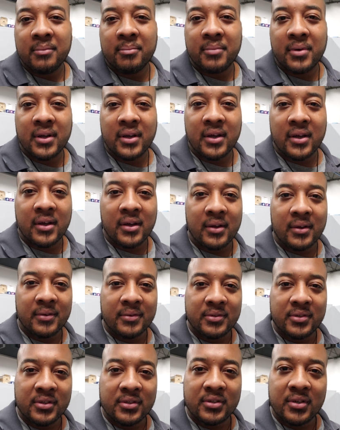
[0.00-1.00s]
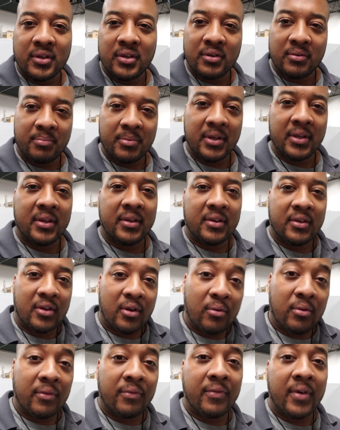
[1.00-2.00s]
But uh, just so you be
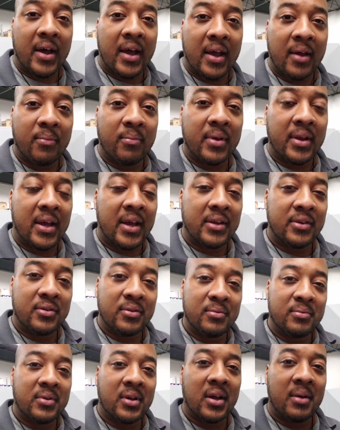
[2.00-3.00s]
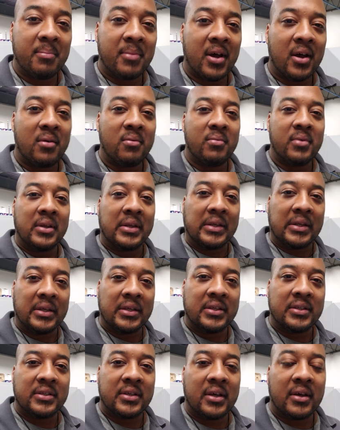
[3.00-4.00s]
notified when I do come out with
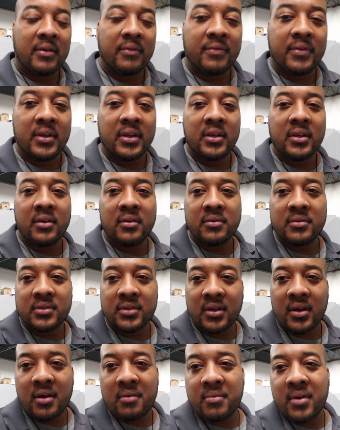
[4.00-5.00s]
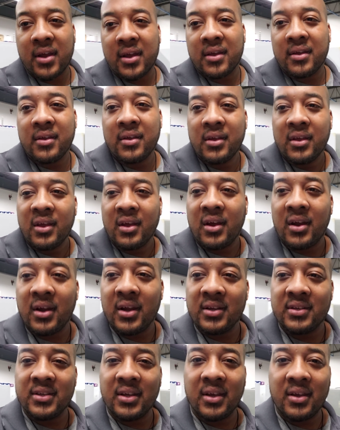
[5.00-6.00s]
these uh, videos. All right. All
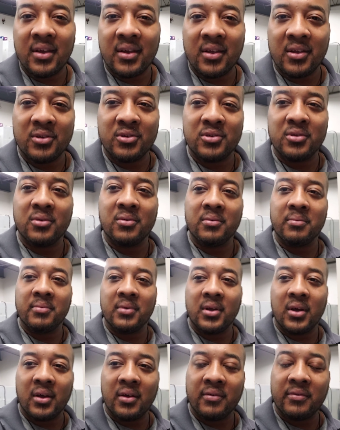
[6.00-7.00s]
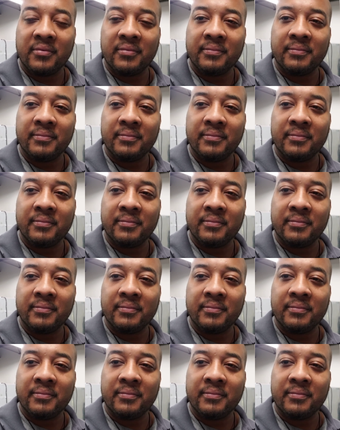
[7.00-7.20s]
right. Take care, YouTube. Love.